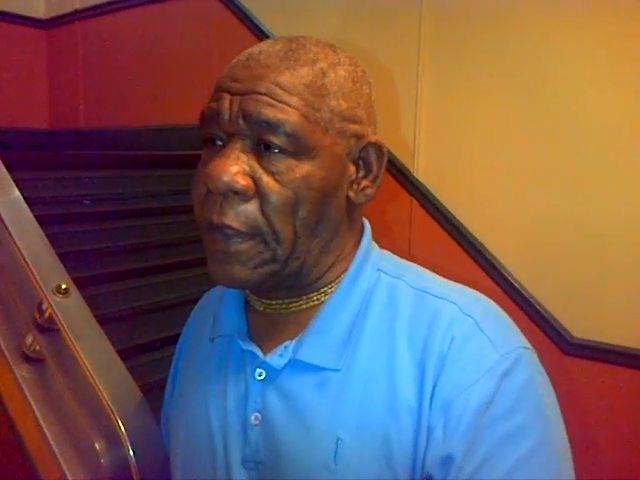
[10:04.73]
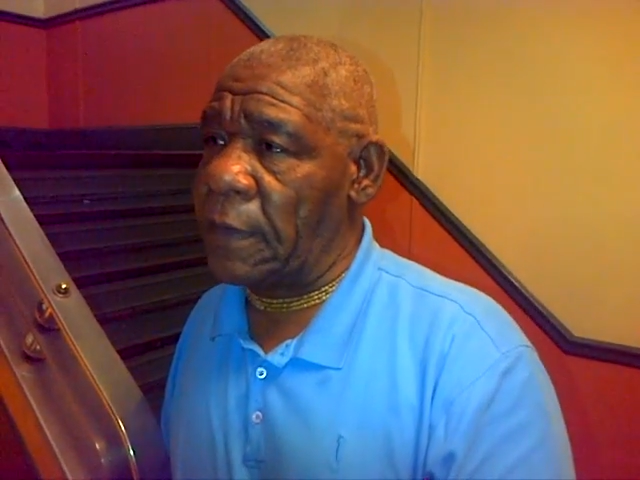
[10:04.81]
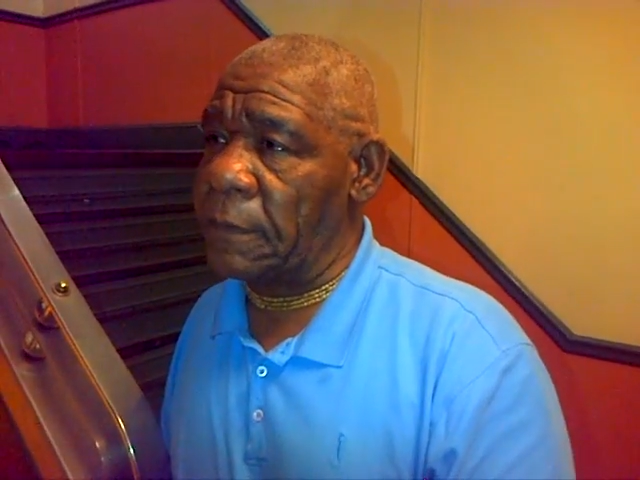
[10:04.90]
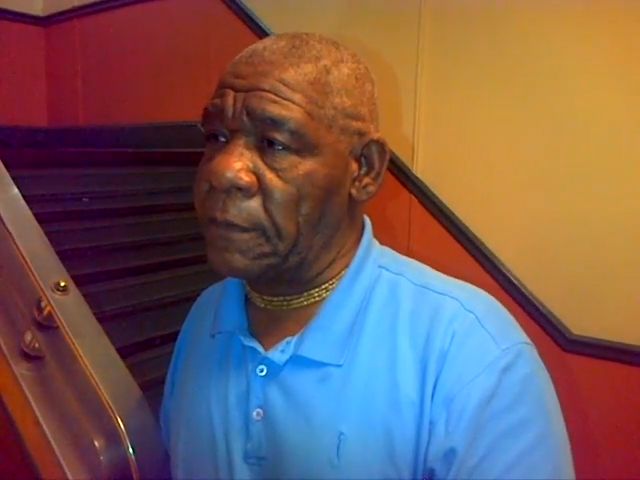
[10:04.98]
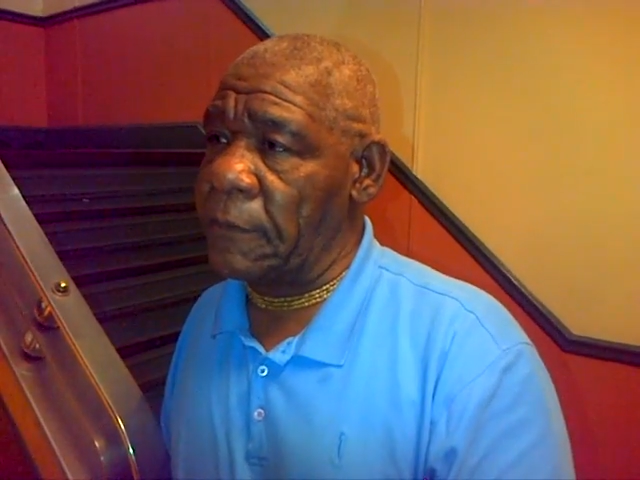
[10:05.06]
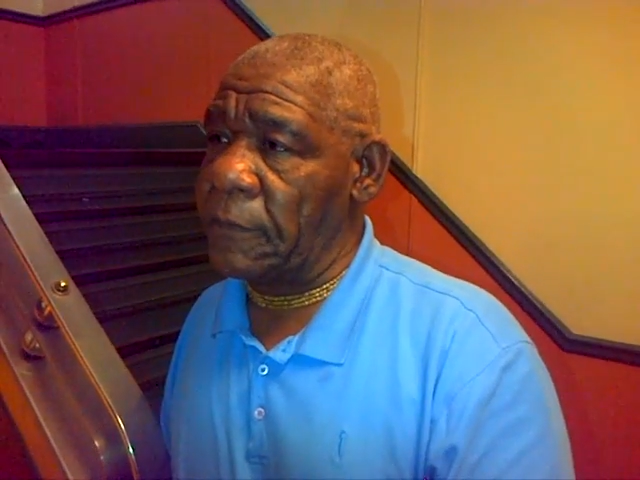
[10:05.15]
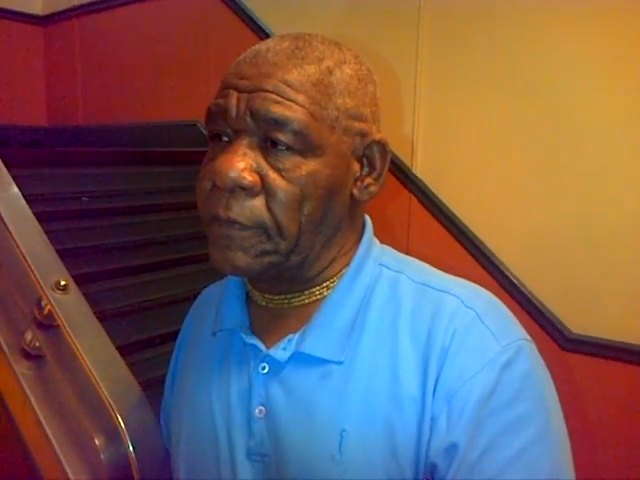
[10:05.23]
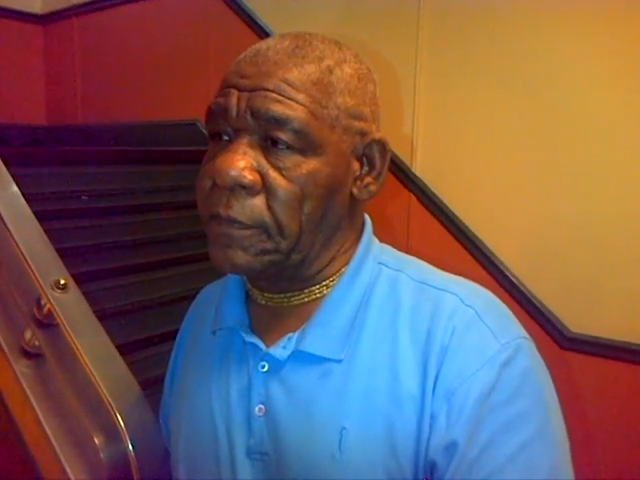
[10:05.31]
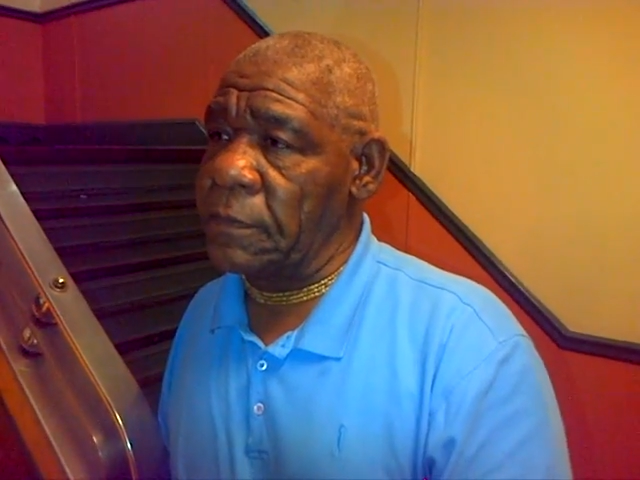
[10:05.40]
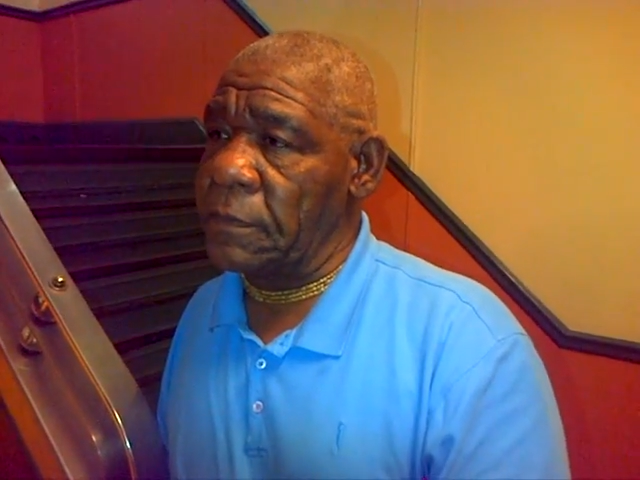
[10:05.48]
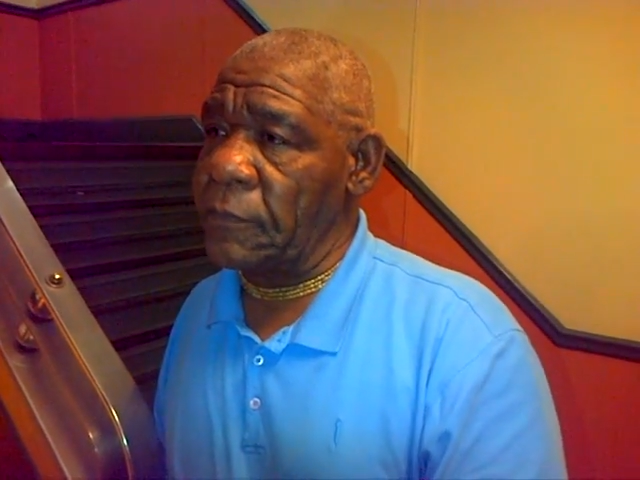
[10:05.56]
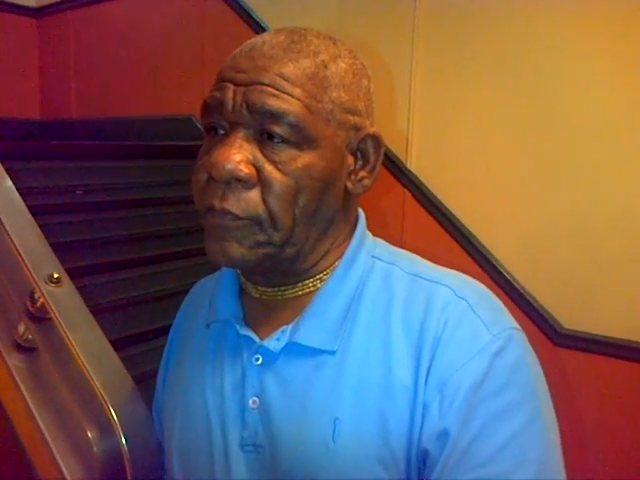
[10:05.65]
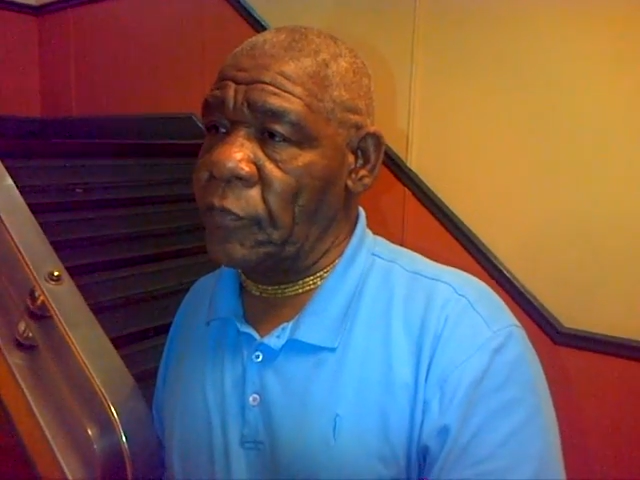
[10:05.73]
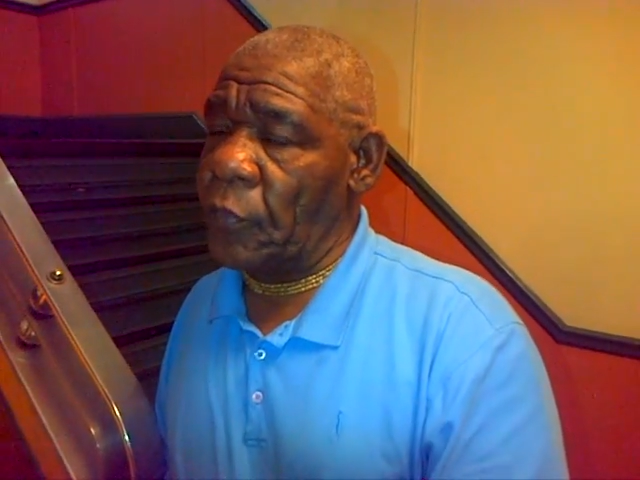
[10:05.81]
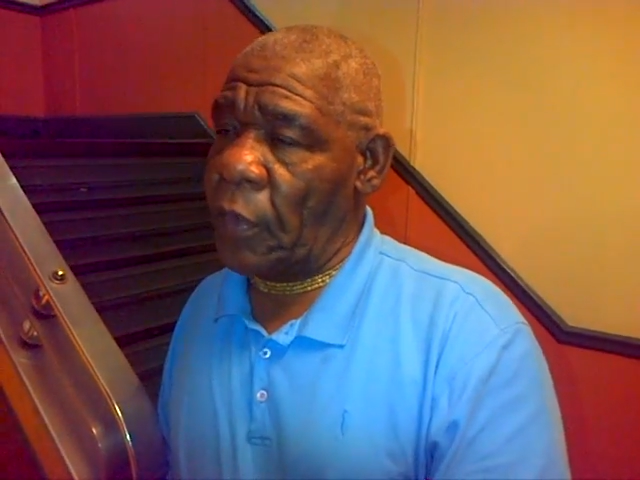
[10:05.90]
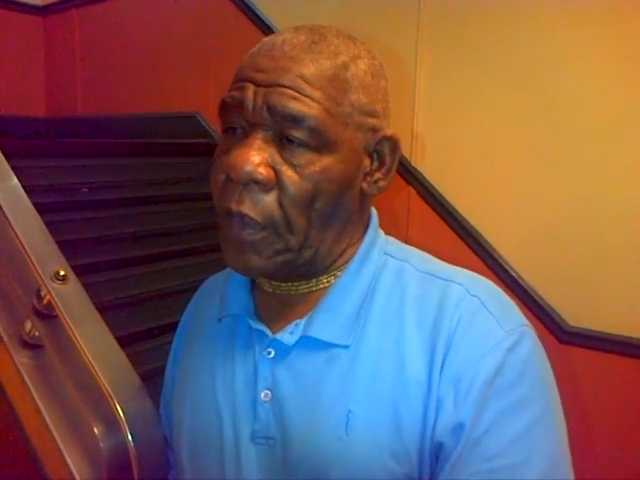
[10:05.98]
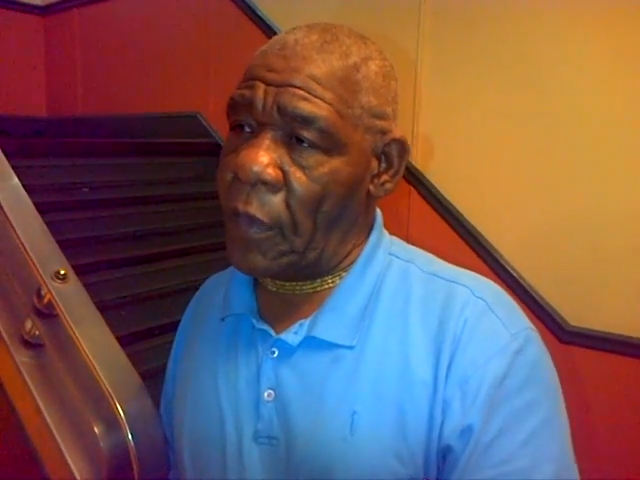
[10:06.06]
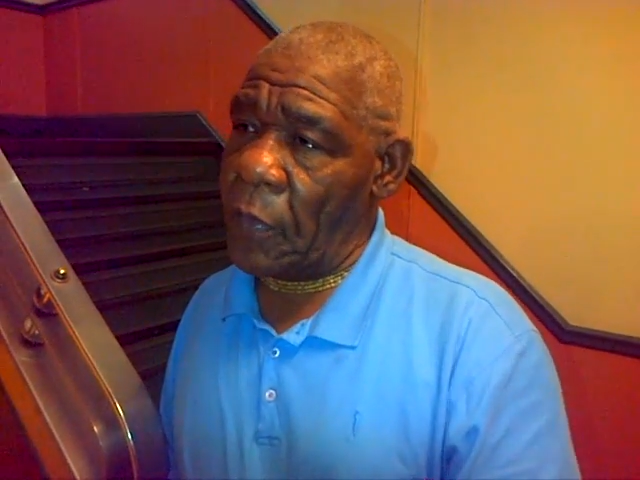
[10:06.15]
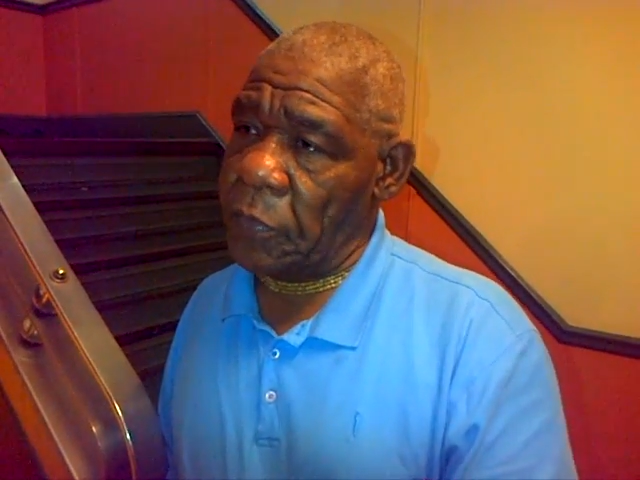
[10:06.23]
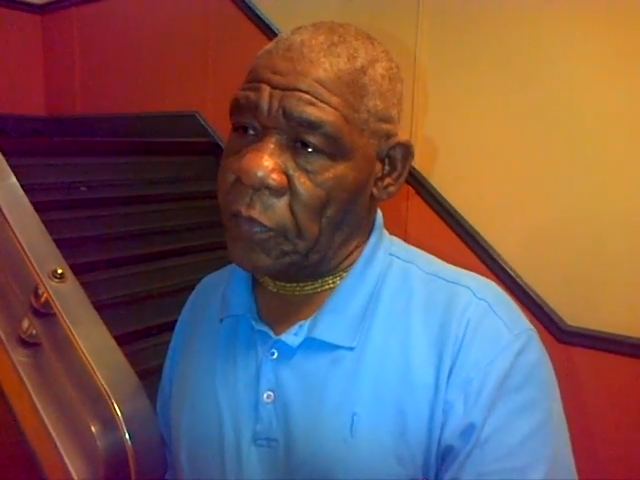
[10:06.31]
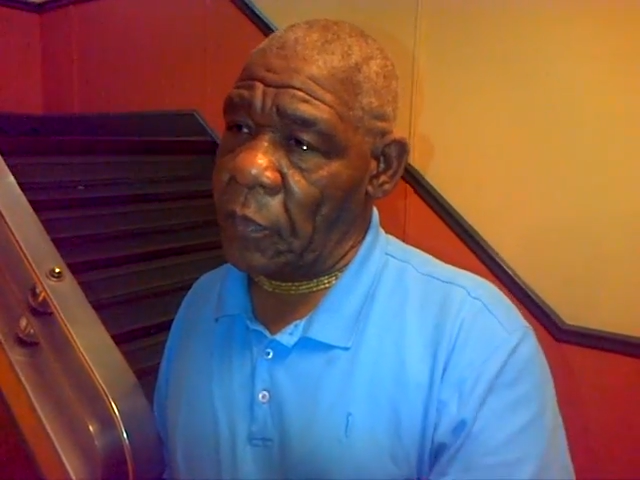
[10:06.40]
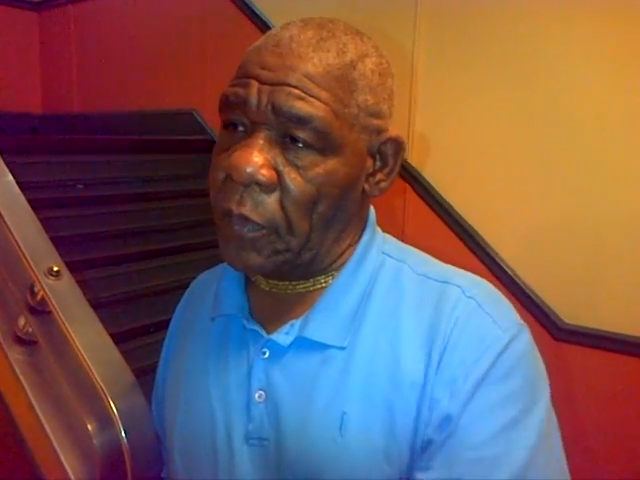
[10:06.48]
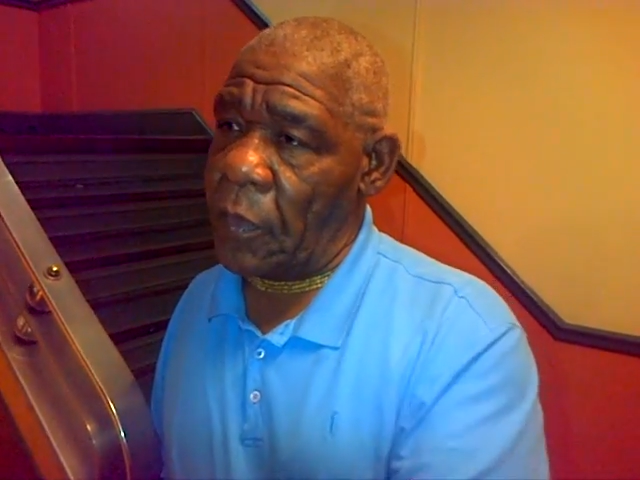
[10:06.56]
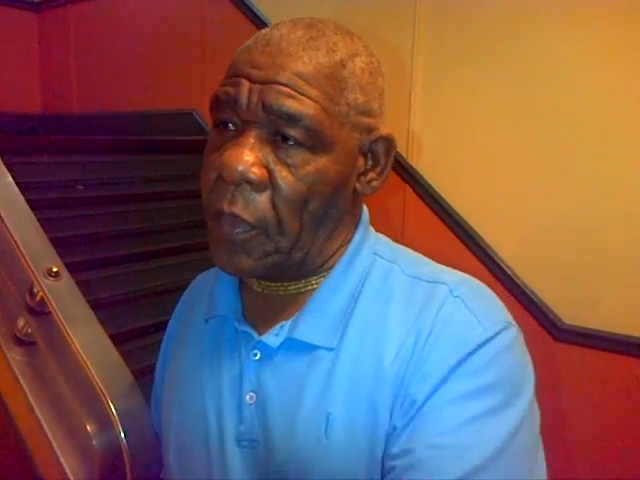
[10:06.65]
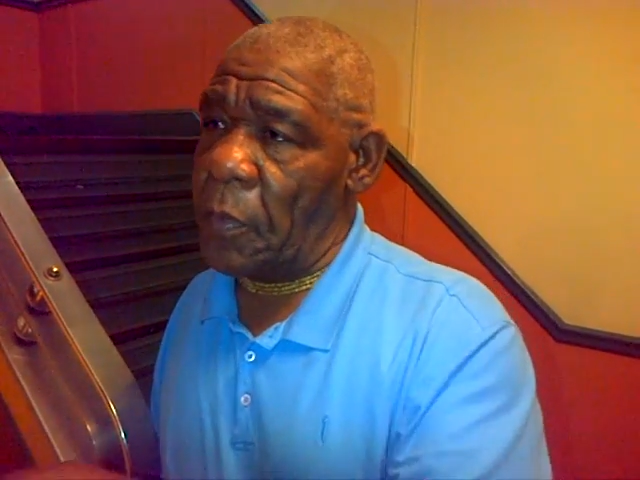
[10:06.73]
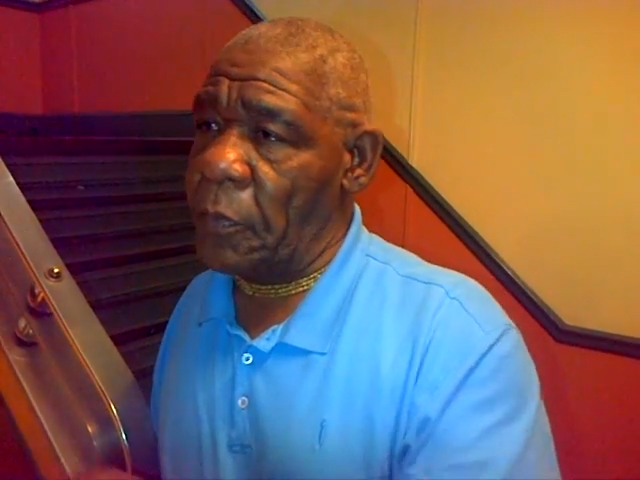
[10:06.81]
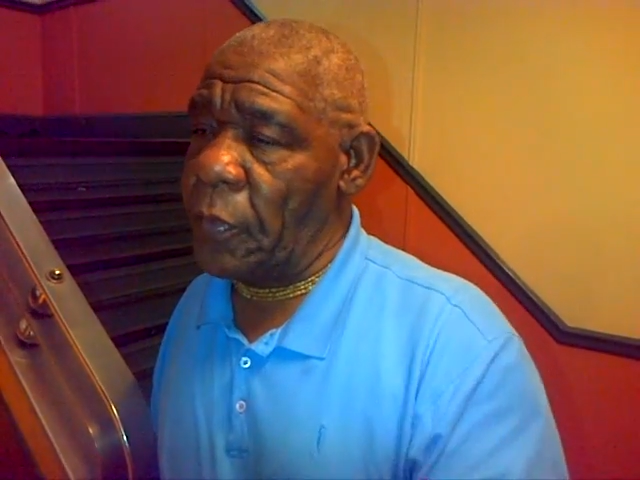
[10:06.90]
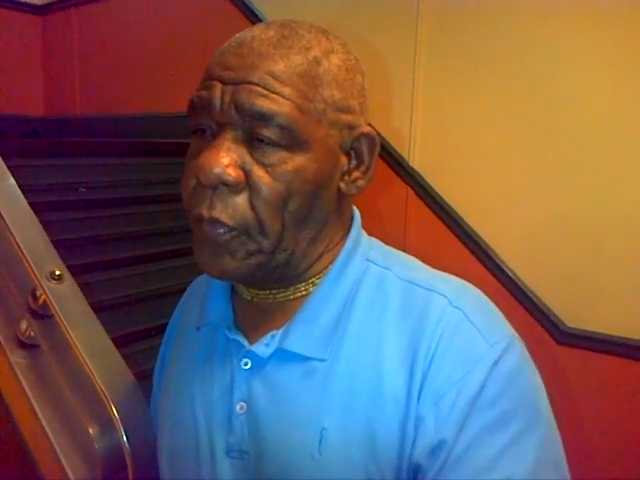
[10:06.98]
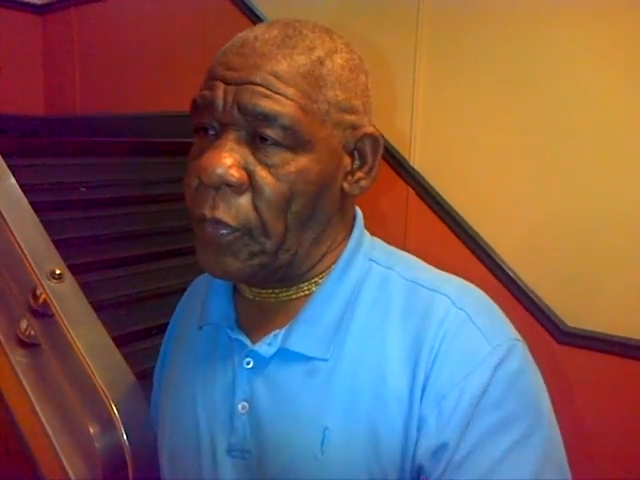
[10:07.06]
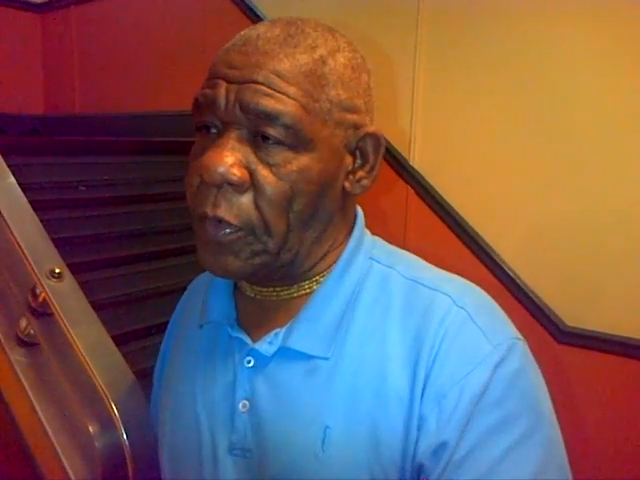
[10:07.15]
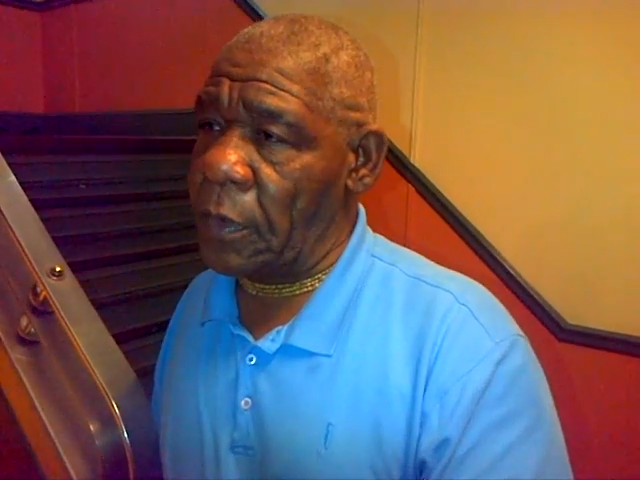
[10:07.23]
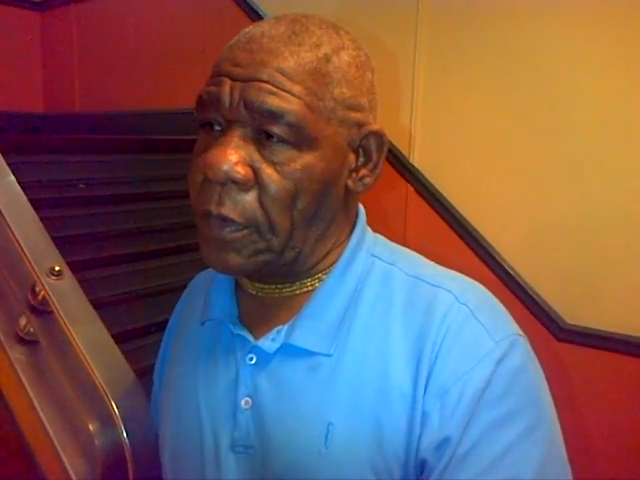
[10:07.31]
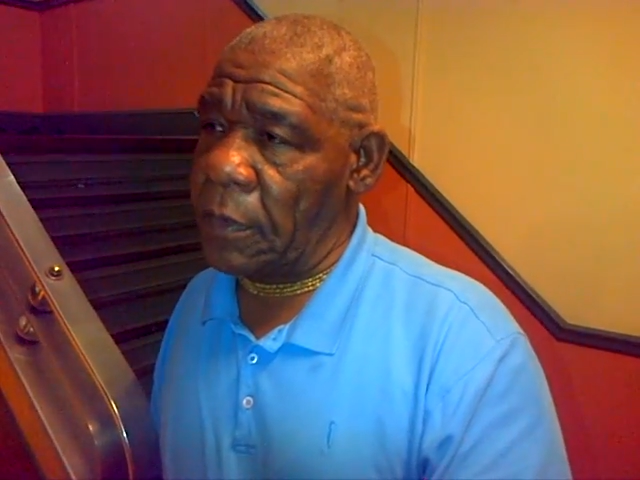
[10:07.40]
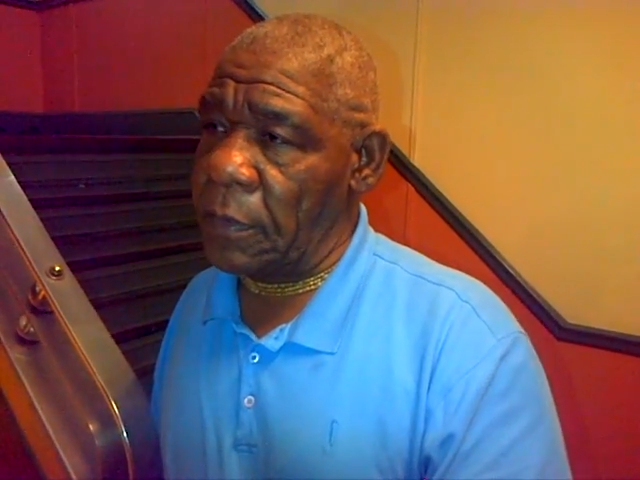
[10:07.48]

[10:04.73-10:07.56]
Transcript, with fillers: Mm-hmm. Where also Lord Buddha.